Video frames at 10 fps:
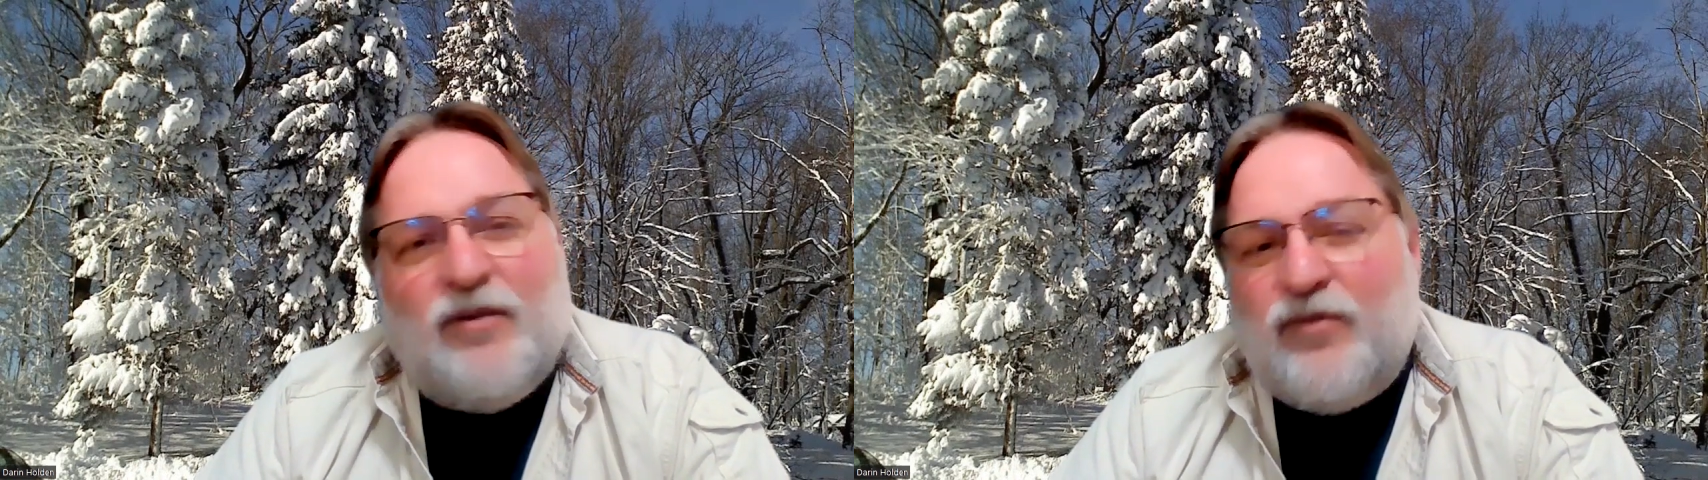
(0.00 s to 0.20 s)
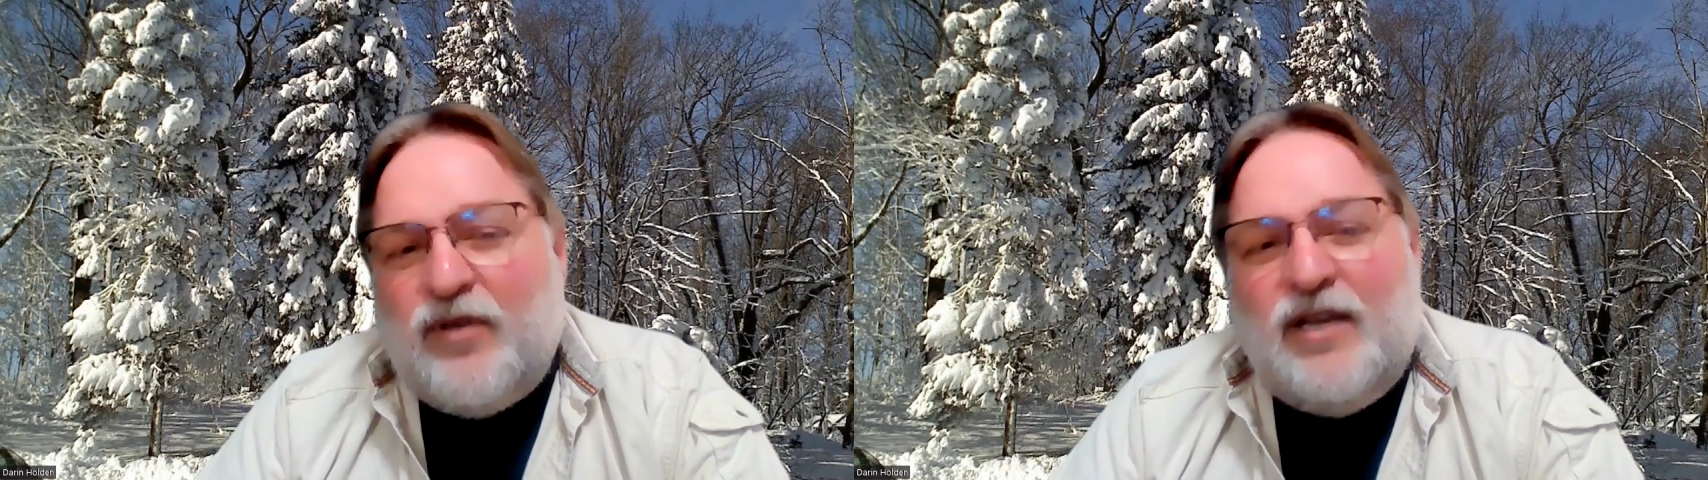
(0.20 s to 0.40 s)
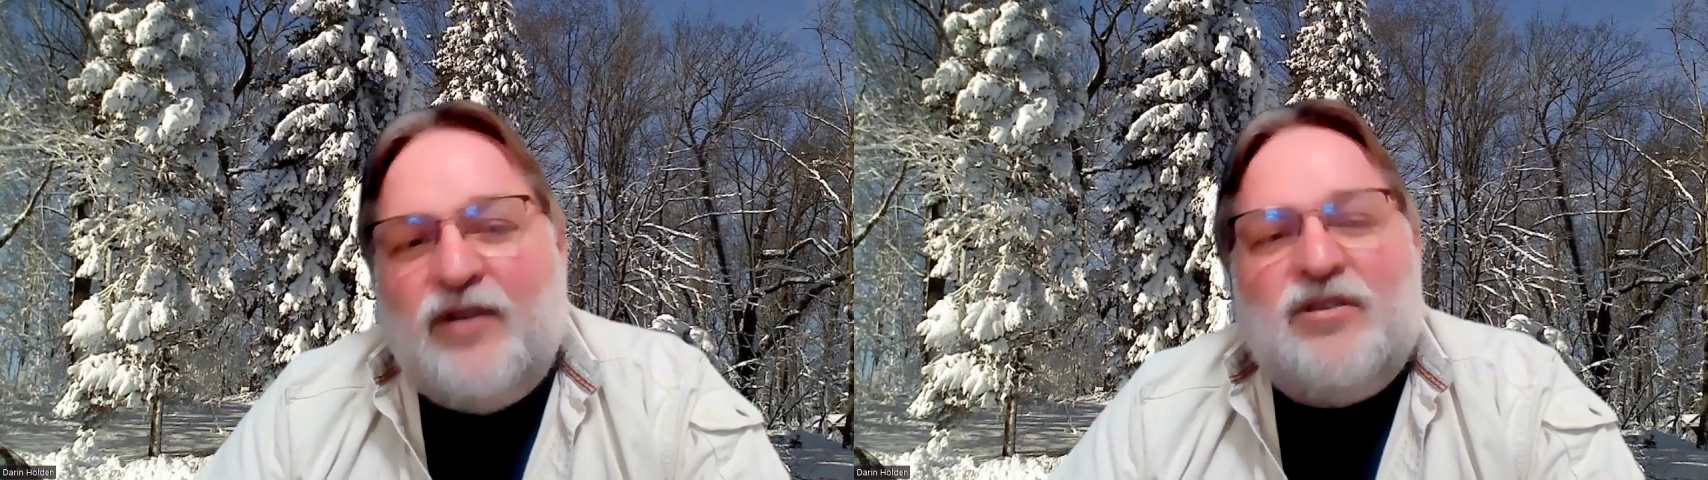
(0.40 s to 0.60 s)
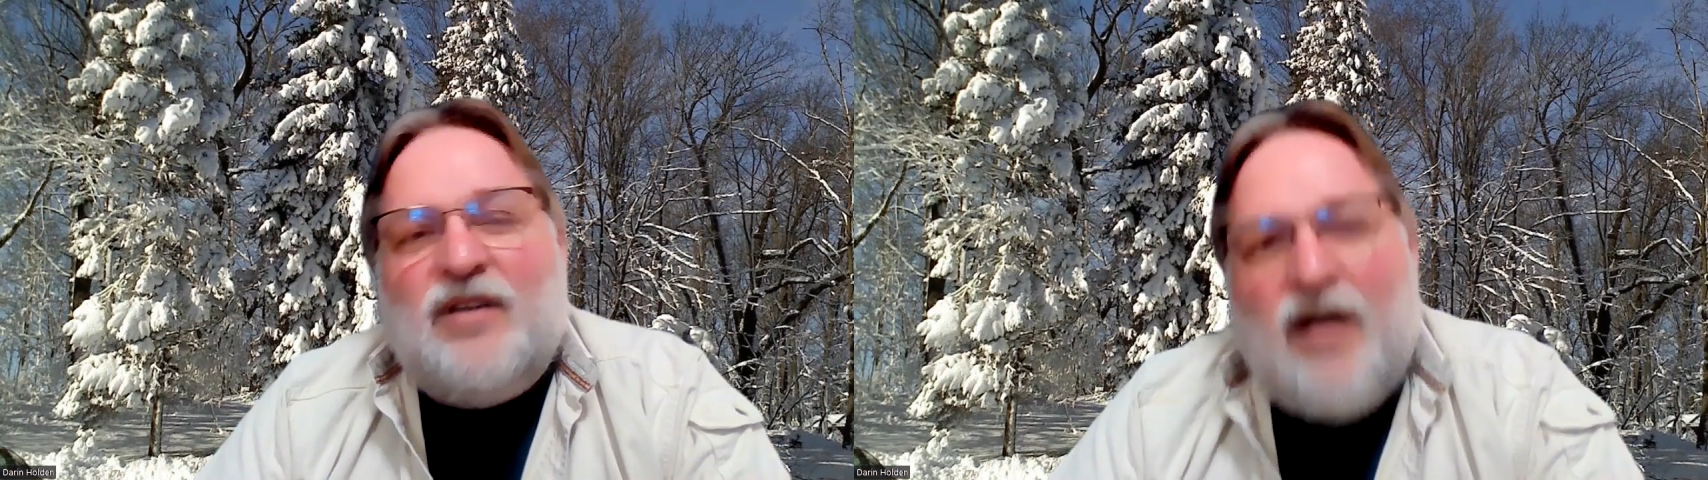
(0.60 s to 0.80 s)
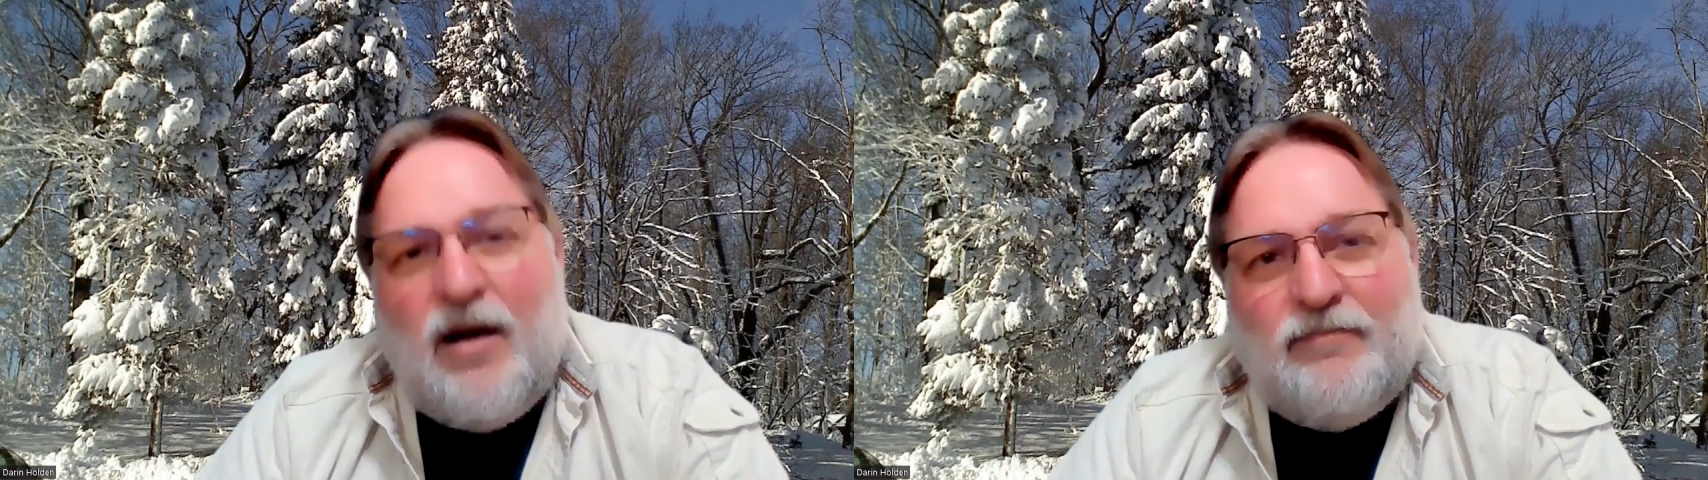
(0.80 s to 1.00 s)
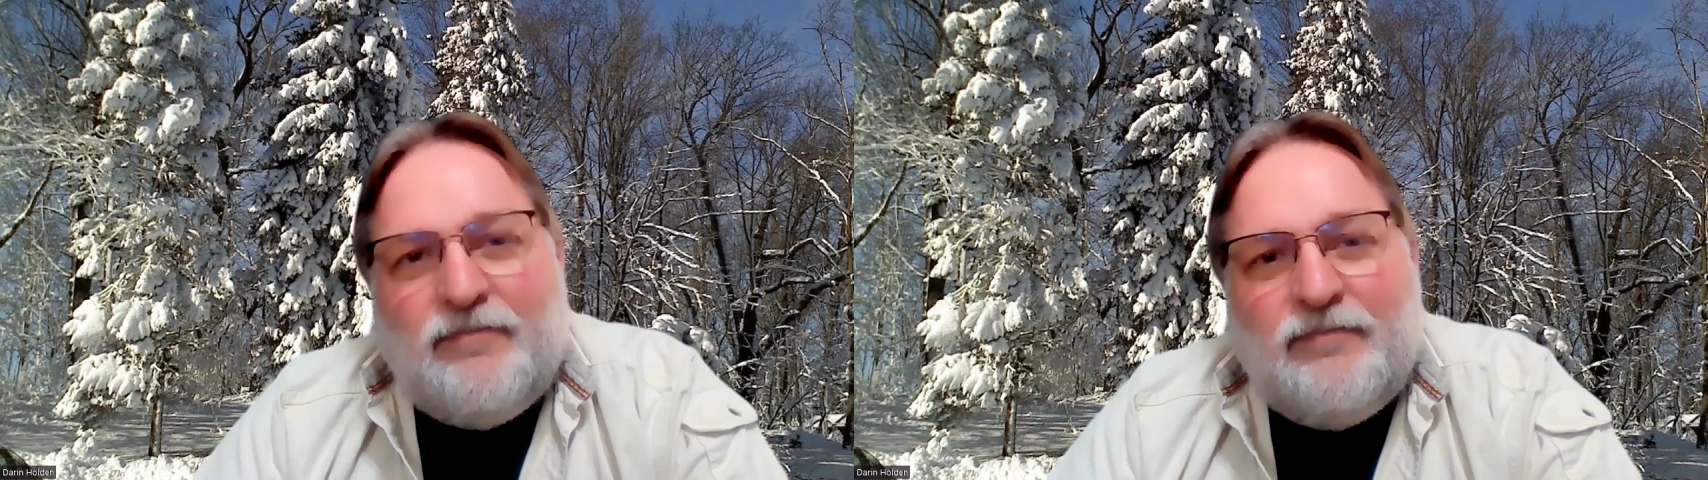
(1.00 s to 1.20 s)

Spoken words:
for years to come?